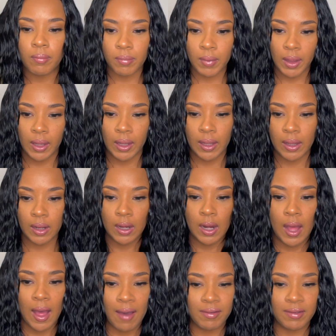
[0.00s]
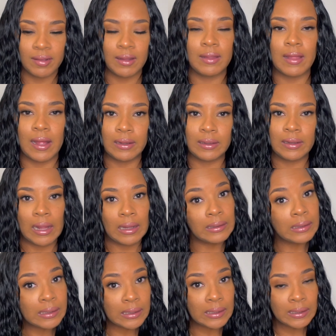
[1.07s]
and obviously that did not
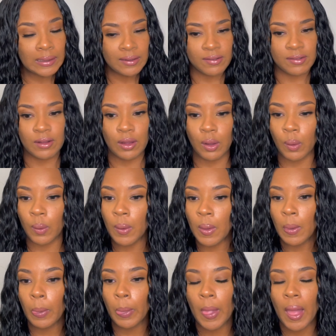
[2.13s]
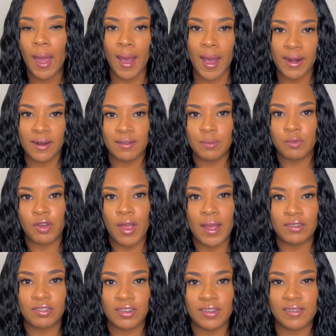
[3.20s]
look good, so I added some
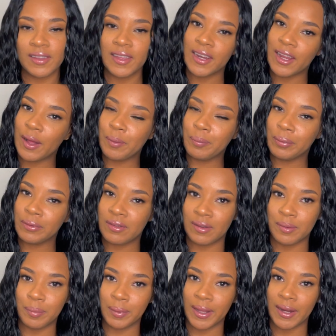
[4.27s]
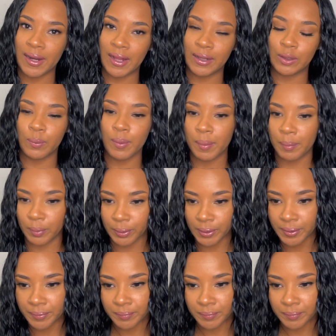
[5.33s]
tracks just to get it to blend a little bit more.